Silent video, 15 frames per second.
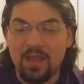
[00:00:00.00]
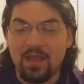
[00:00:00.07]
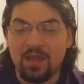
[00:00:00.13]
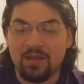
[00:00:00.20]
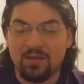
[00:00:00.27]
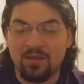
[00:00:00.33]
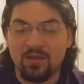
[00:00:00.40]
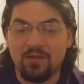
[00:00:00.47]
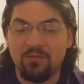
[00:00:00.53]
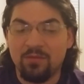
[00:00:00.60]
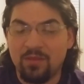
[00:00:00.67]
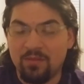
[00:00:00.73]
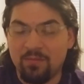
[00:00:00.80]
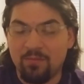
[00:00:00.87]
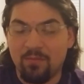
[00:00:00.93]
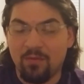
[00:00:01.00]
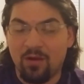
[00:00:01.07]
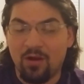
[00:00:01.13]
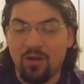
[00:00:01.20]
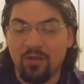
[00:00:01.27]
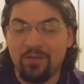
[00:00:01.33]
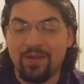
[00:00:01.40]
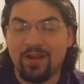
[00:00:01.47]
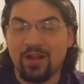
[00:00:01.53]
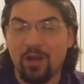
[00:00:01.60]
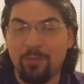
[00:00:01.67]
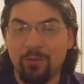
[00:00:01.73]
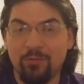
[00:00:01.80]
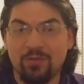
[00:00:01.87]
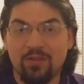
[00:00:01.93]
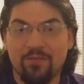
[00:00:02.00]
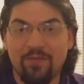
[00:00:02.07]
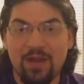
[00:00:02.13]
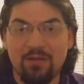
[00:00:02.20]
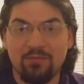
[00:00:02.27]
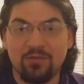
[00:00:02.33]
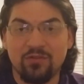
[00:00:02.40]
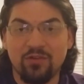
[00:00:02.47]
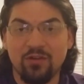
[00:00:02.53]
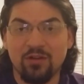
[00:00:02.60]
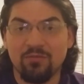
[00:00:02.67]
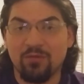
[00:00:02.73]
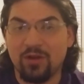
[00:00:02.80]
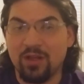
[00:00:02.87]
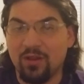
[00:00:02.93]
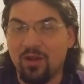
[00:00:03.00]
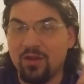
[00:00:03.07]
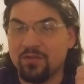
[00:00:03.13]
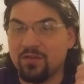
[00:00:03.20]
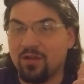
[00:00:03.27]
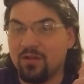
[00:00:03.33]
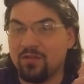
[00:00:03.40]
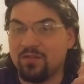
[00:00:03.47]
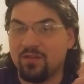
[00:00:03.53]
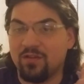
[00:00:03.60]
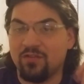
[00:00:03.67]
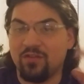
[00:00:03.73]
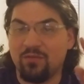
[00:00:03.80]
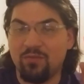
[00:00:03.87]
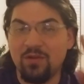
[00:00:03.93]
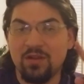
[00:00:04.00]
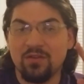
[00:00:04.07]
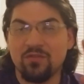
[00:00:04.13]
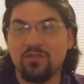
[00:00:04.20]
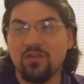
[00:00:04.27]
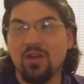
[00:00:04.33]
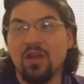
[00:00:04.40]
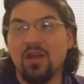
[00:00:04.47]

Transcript: And then all of that coupled with the fight with Jiren, where he lost all his energy, which